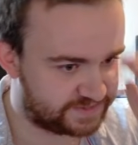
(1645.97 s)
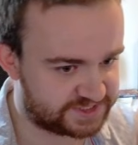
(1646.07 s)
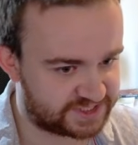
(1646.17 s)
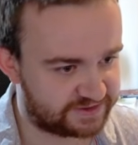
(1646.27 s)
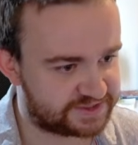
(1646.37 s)

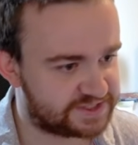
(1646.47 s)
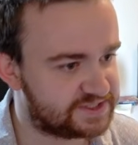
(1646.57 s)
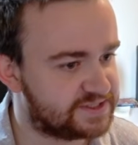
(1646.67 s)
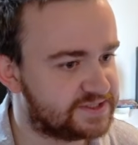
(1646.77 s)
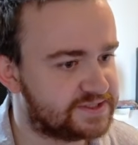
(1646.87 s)
It's
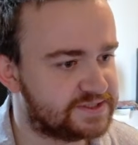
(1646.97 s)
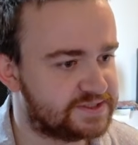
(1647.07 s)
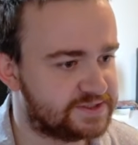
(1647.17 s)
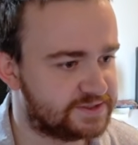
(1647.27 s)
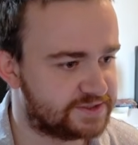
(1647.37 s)
guaranteed.
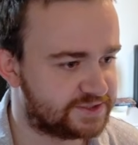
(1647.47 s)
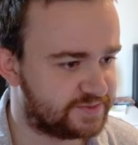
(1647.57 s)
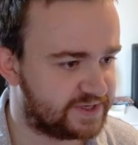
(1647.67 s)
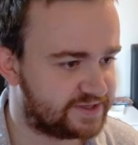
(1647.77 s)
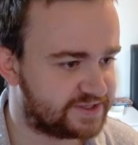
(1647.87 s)
Just
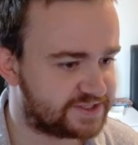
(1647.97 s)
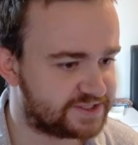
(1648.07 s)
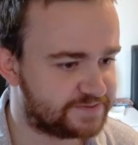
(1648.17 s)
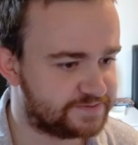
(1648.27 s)
play this.